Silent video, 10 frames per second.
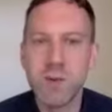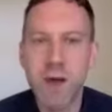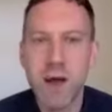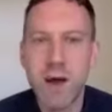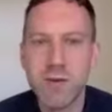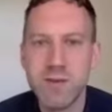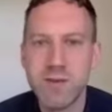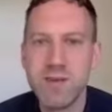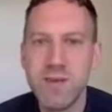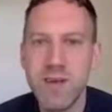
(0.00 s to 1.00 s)
but I'm sort of
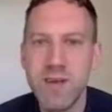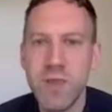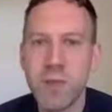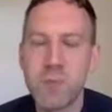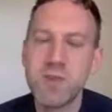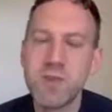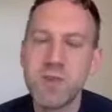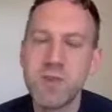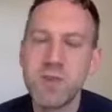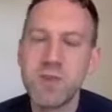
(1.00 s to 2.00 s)
struggling
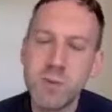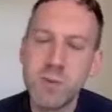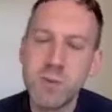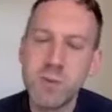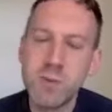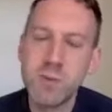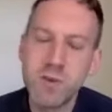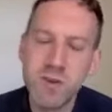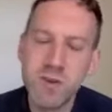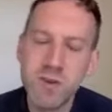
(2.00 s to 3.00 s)
around their
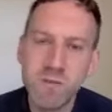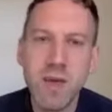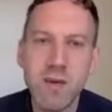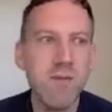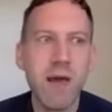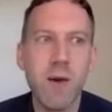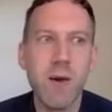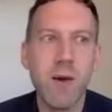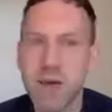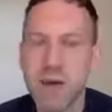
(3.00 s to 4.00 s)
perception of me and
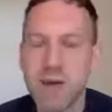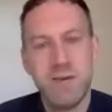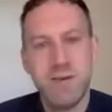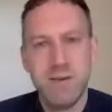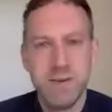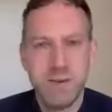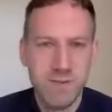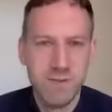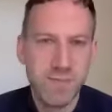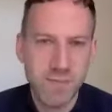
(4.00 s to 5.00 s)
maybe even how I should deal
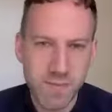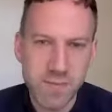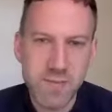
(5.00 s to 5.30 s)
with that.